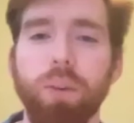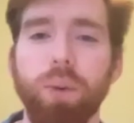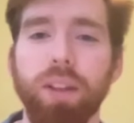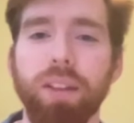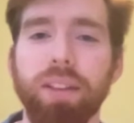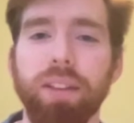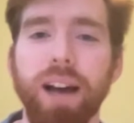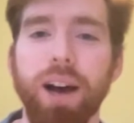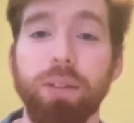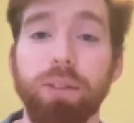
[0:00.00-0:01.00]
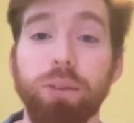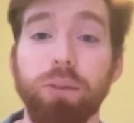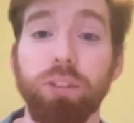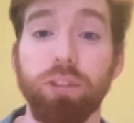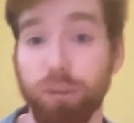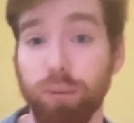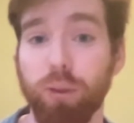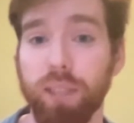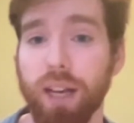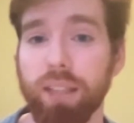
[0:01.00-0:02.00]
with how to
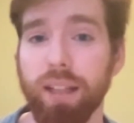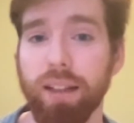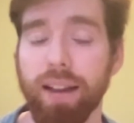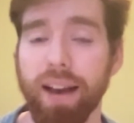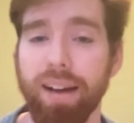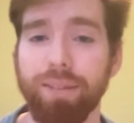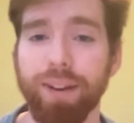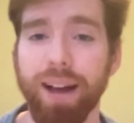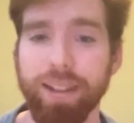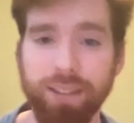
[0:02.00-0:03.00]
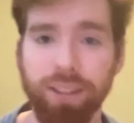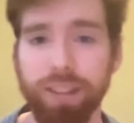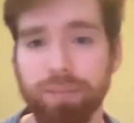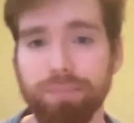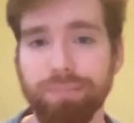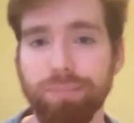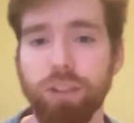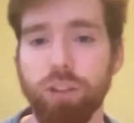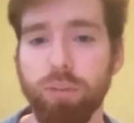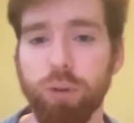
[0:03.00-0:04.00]
distribute the content they have as a
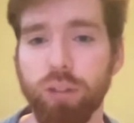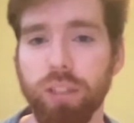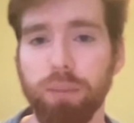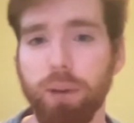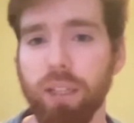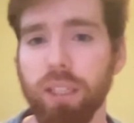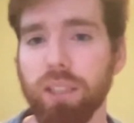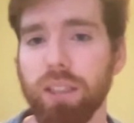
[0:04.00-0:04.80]
distribution experience.